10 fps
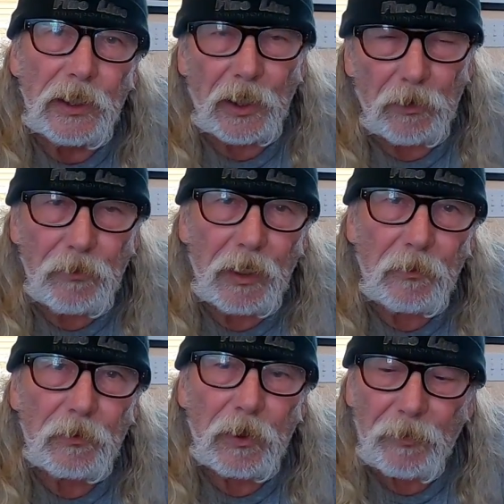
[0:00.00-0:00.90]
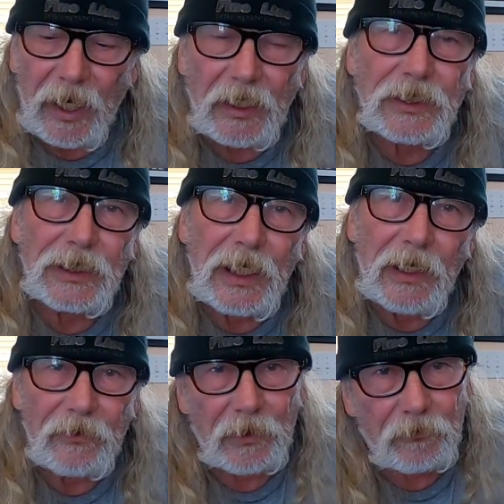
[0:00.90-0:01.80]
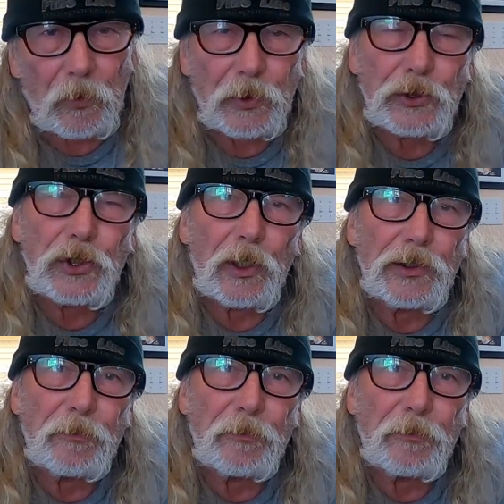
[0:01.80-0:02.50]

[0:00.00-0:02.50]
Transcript: minimum capacity, and then of course charge